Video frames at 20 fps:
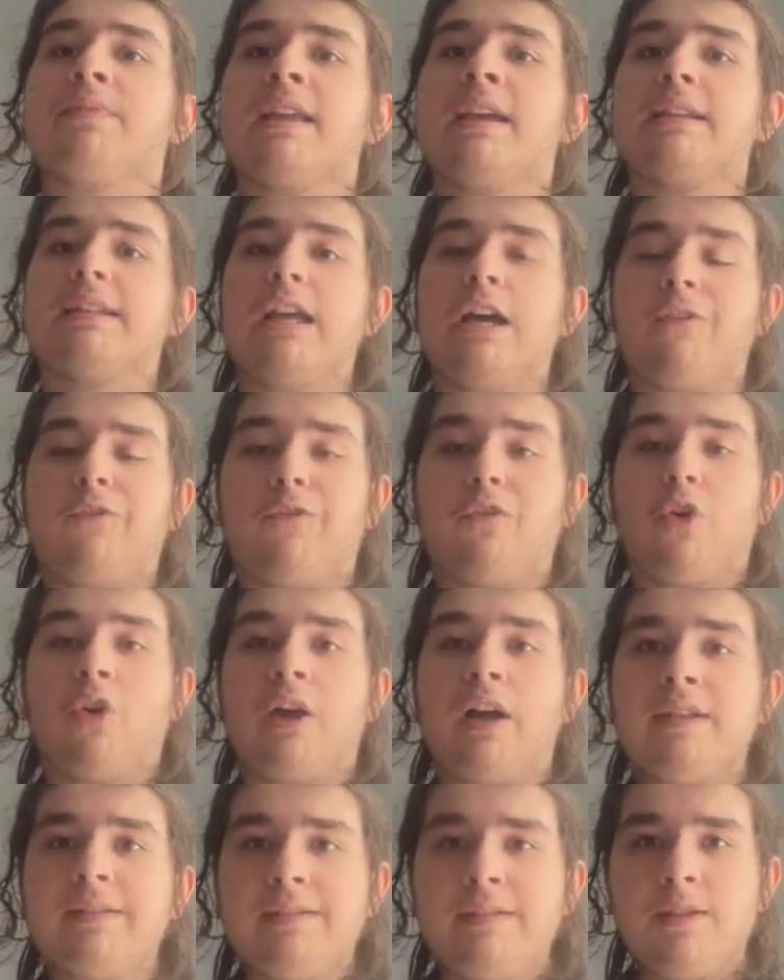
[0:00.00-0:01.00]
Now, for
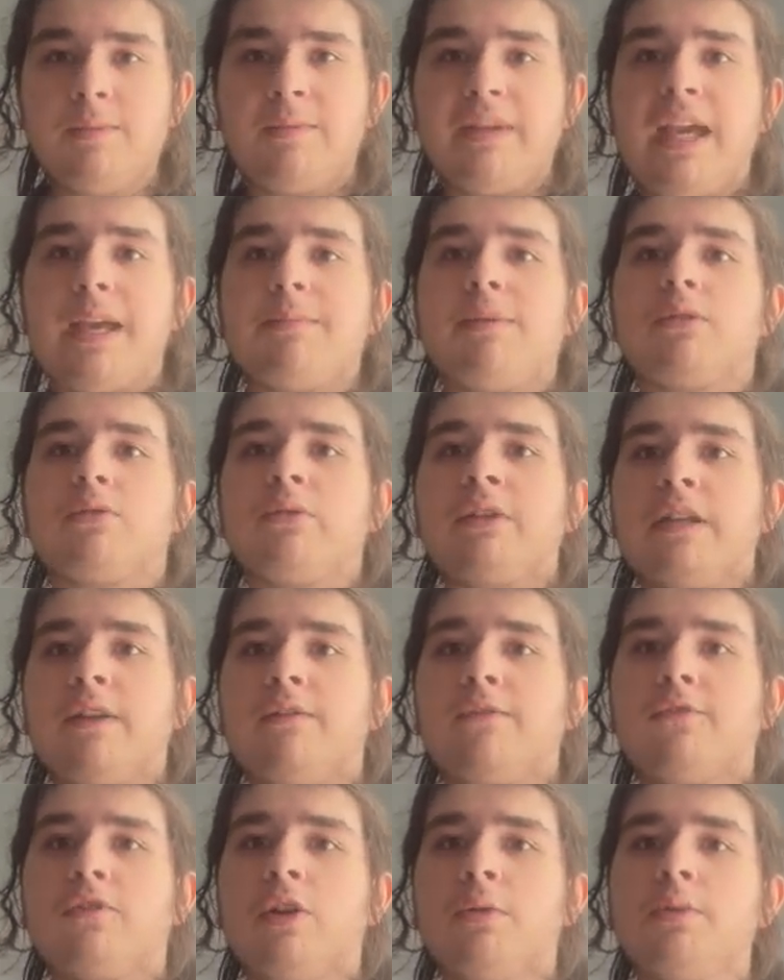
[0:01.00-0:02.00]
us to be able to
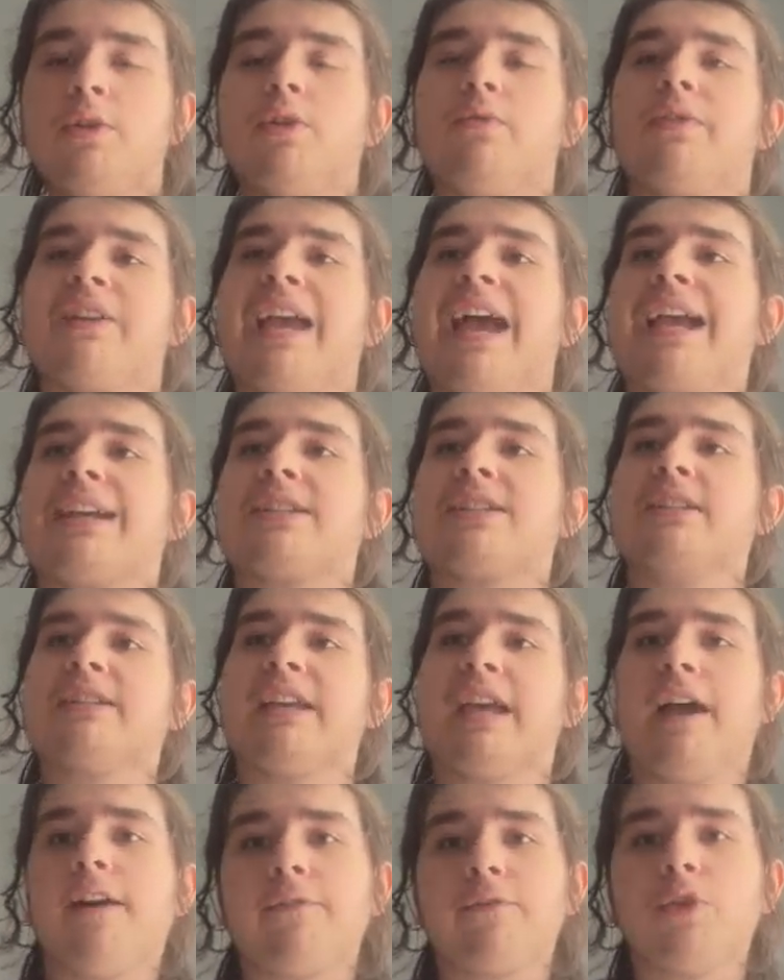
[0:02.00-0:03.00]
inform you, we actually
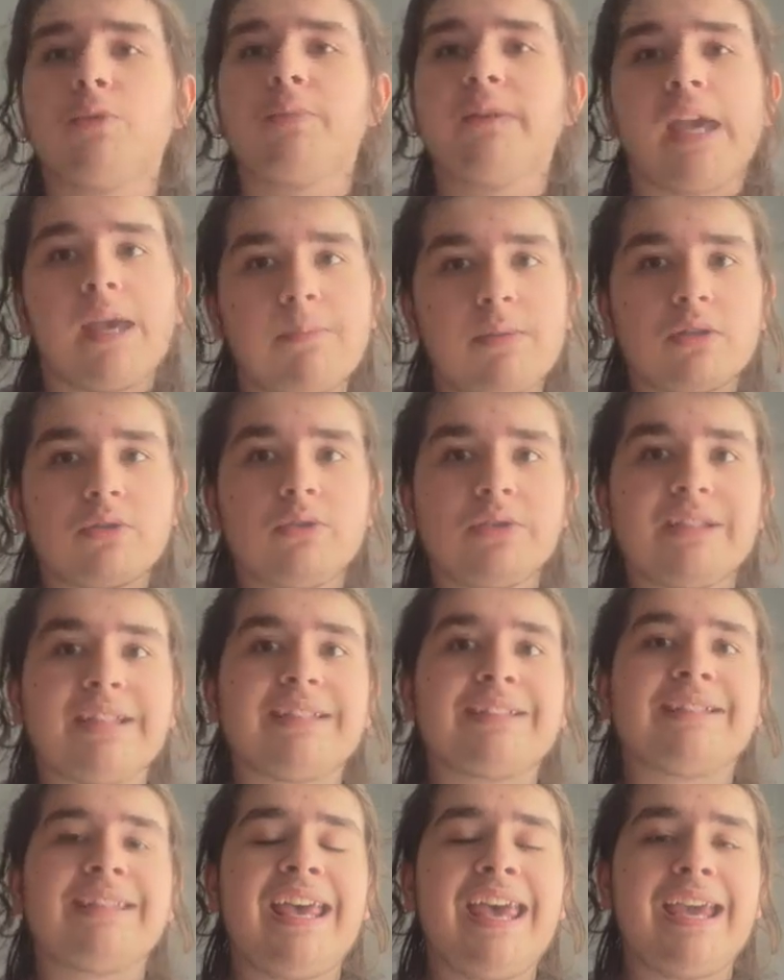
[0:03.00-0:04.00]
have to be able to
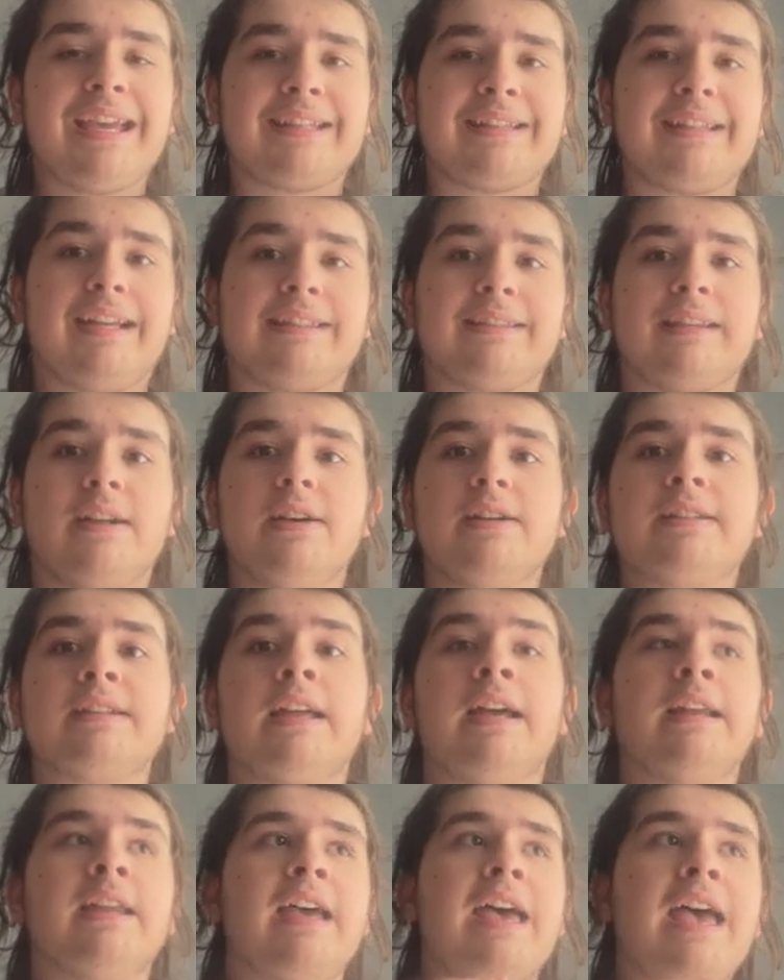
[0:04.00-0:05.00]
detect that there is
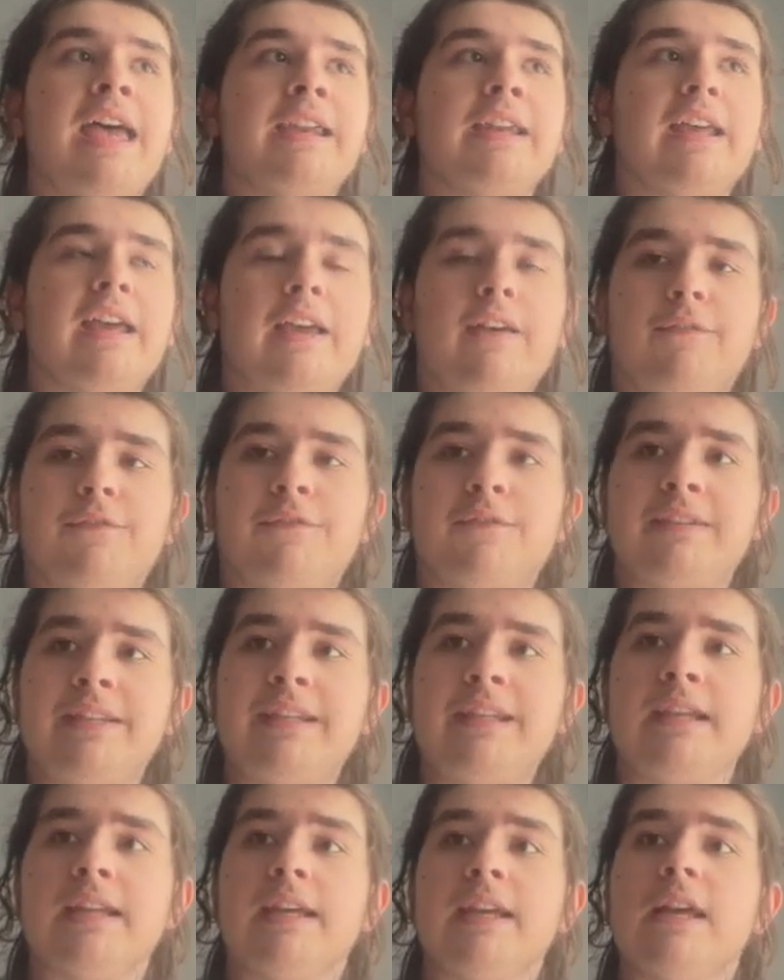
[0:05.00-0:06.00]
an
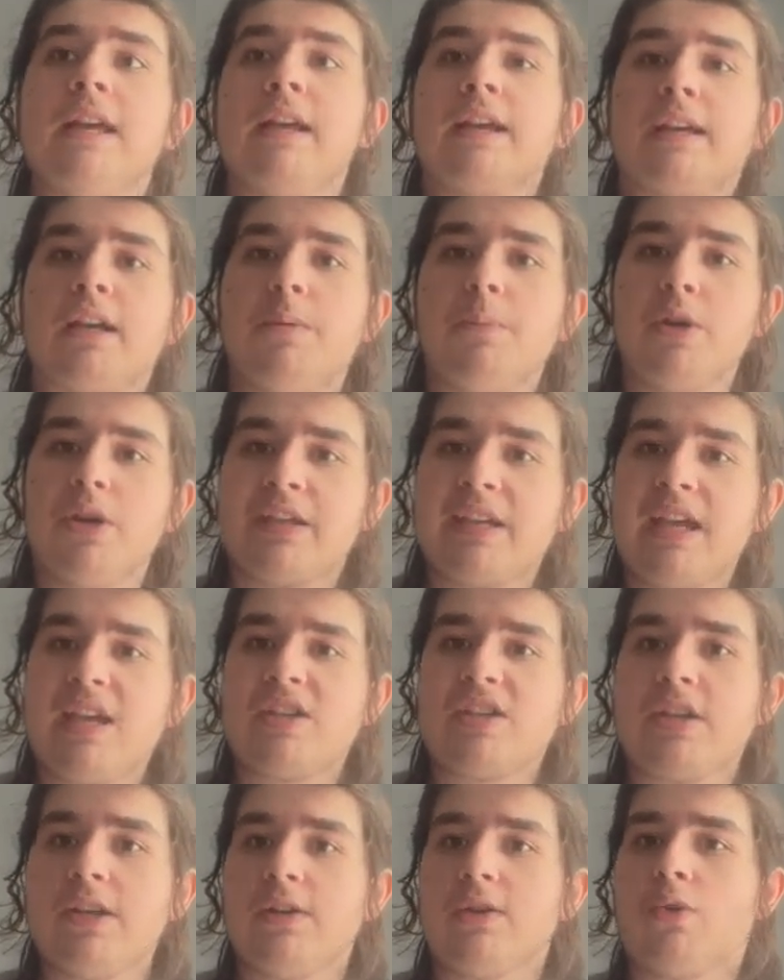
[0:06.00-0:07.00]
NFC
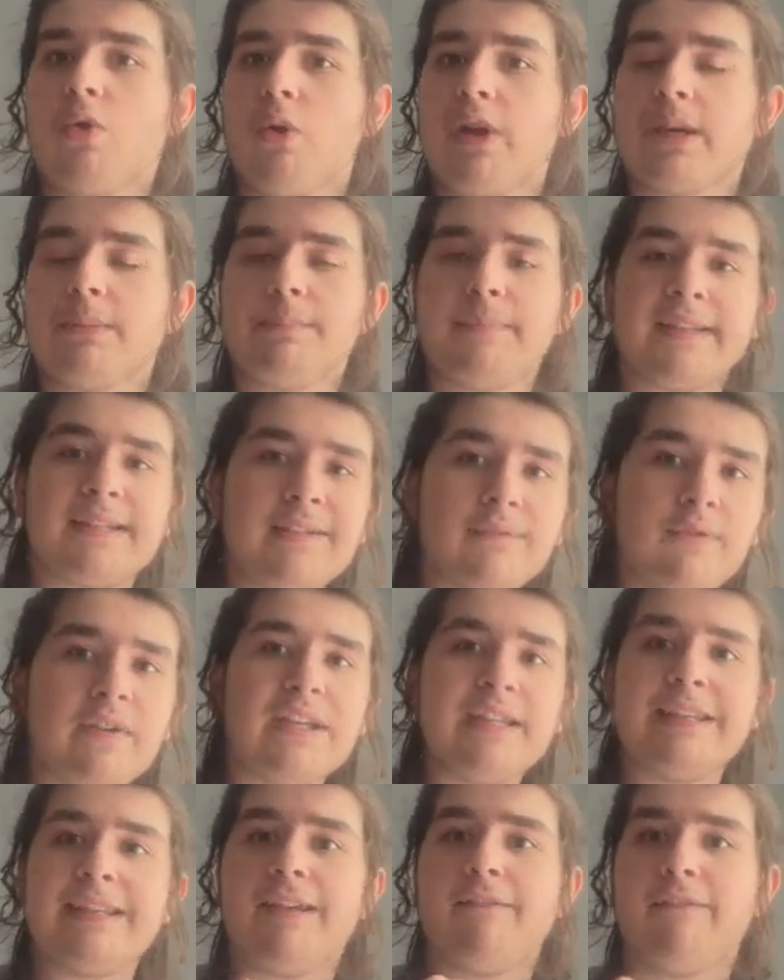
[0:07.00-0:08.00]
communication going
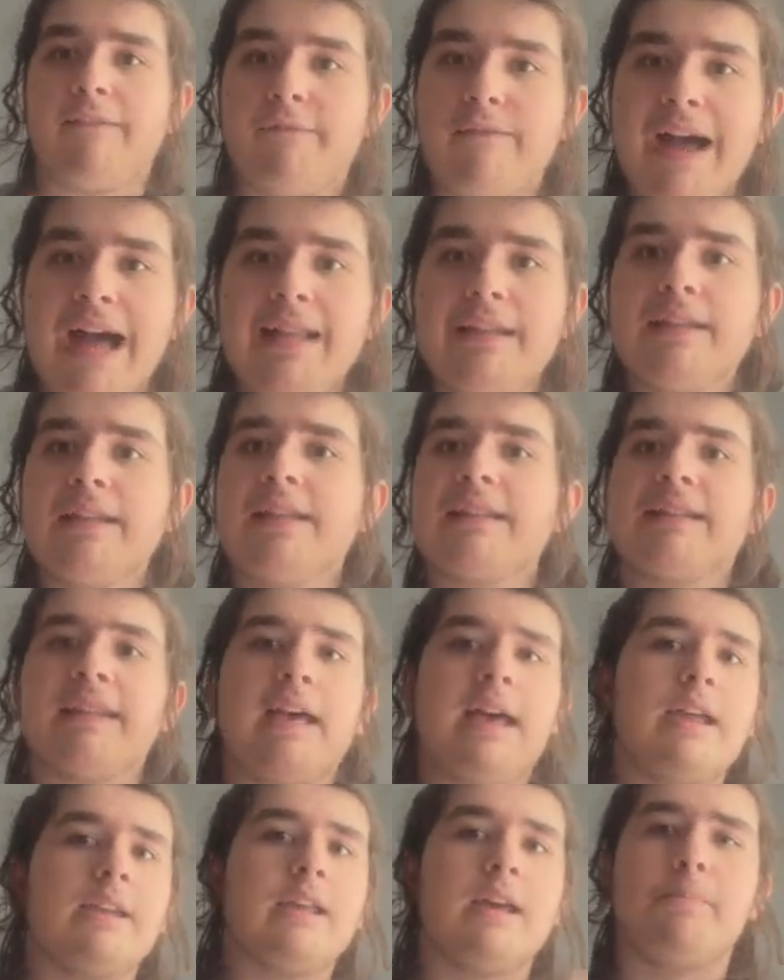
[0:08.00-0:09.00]
between the wallet
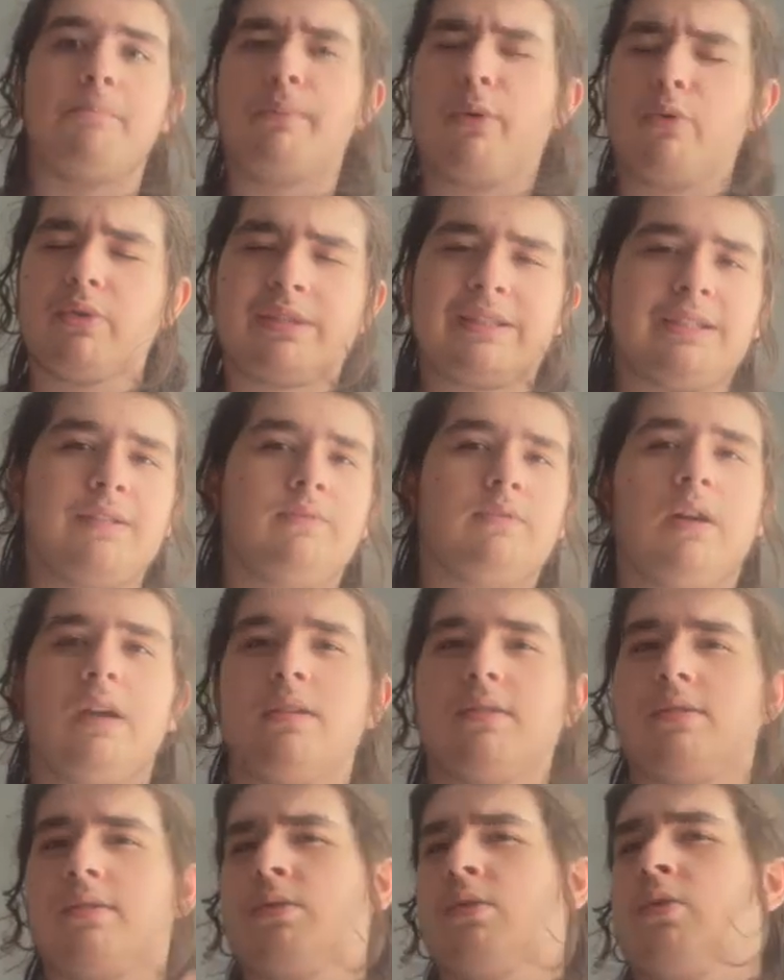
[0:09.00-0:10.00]
and a POS
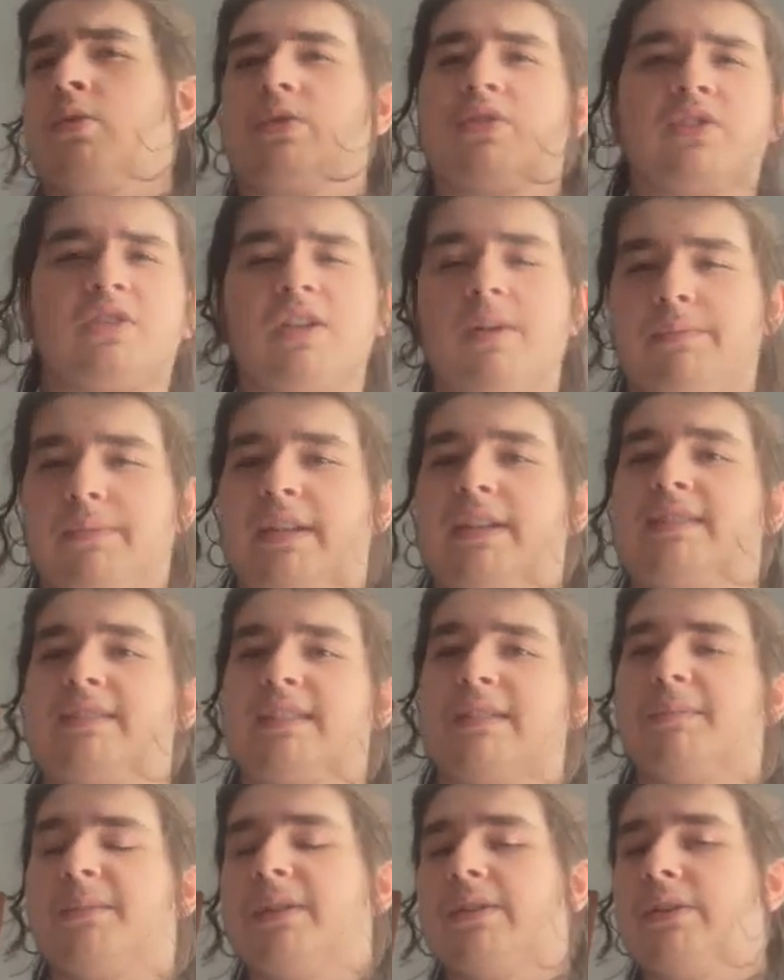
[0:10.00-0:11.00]
device or something
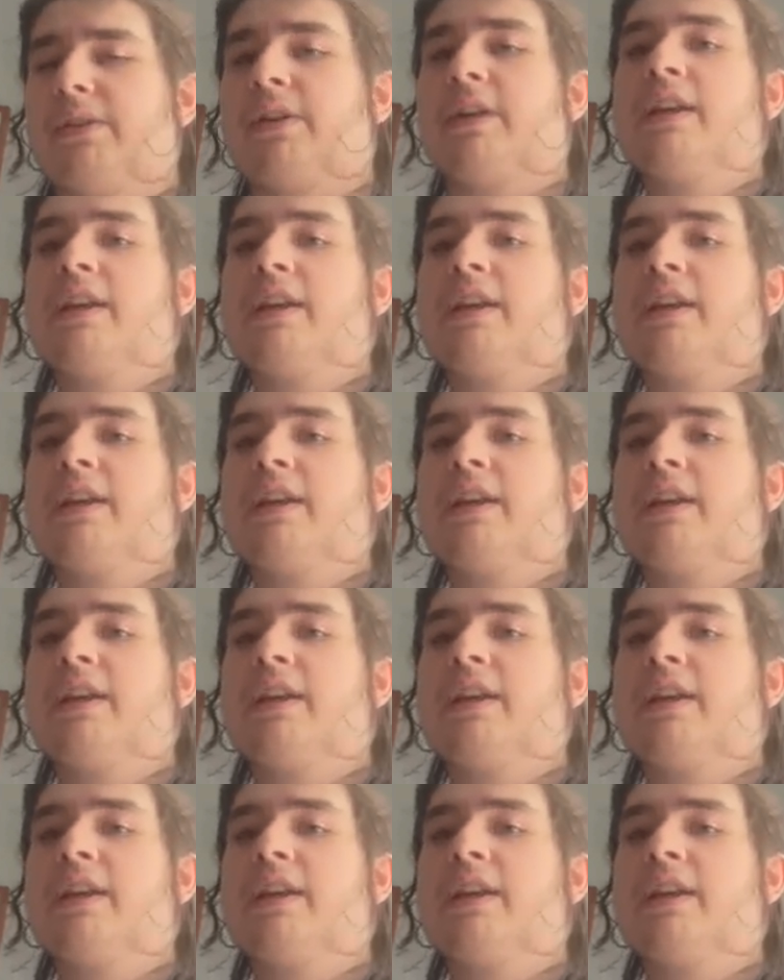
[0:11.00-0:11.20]
similar.